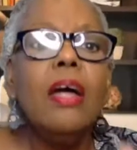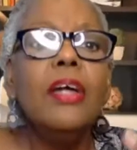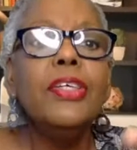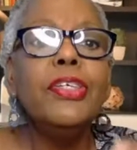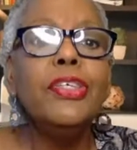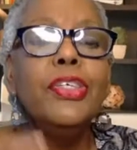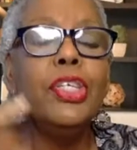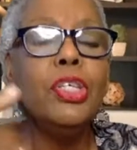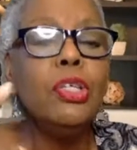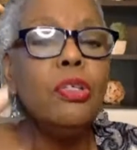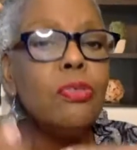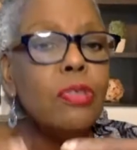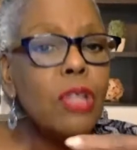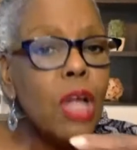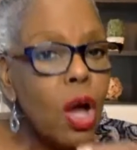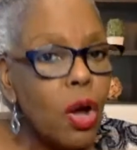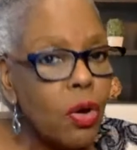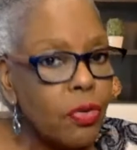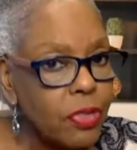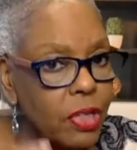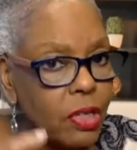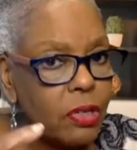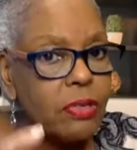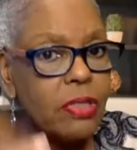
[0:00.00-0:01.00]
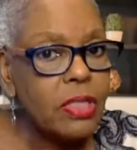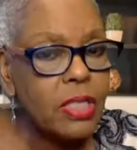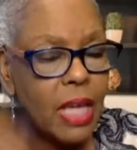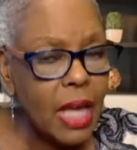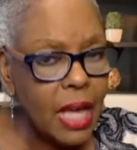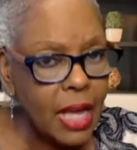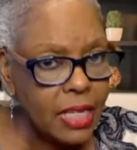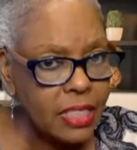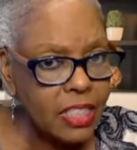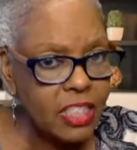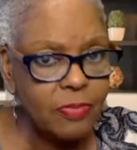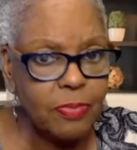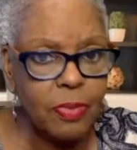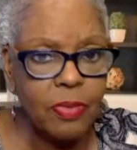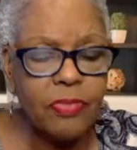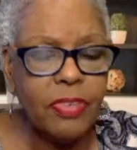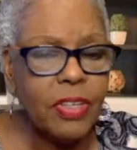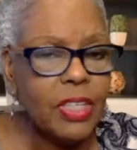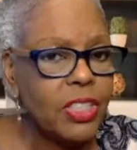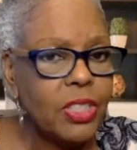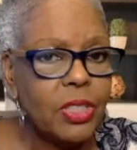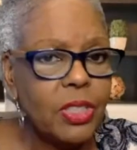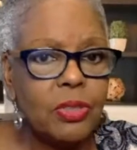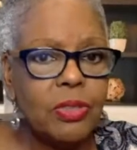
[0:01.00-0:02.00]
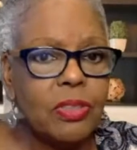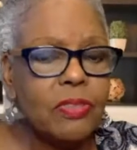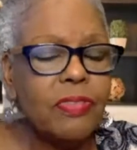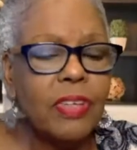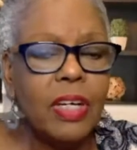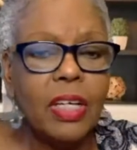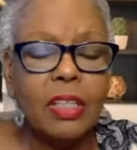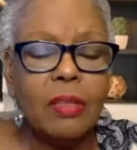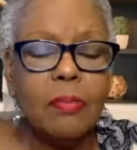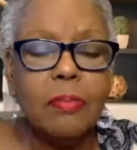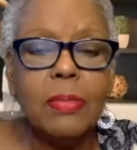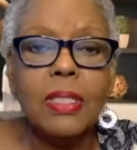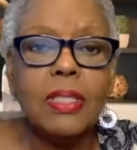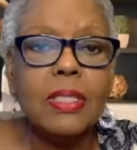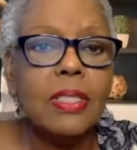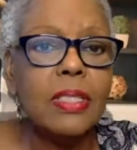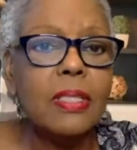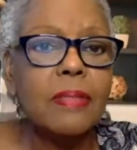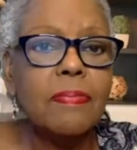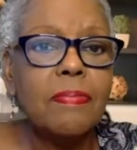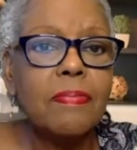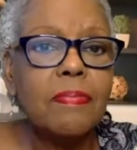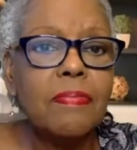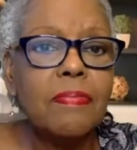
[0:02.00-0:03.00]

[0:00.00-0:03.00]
You know those kinds of professional developments.